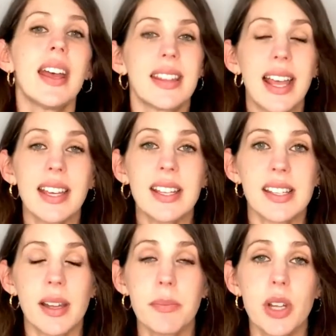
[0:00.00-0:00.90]
that can
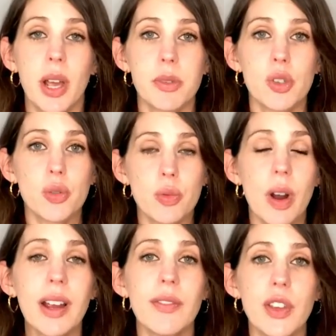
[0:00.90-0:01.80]
sometimes
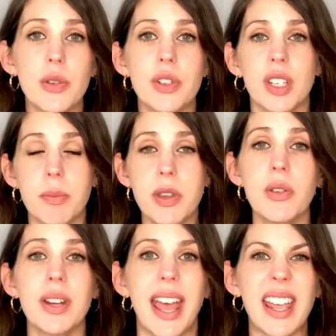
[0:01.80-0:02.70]
drive you to
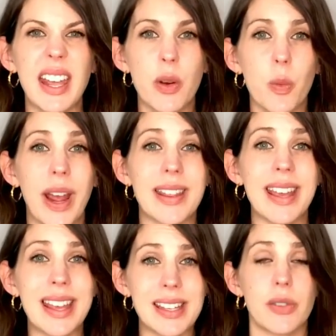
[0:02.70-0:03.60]
communicate in a way
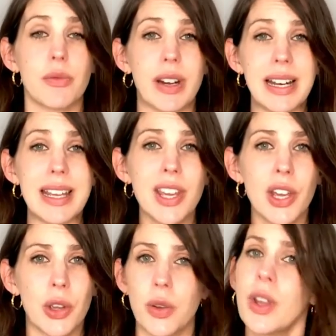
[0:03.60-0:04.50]
that isn't really
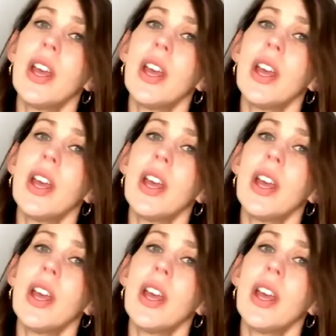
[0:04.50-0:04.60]
you.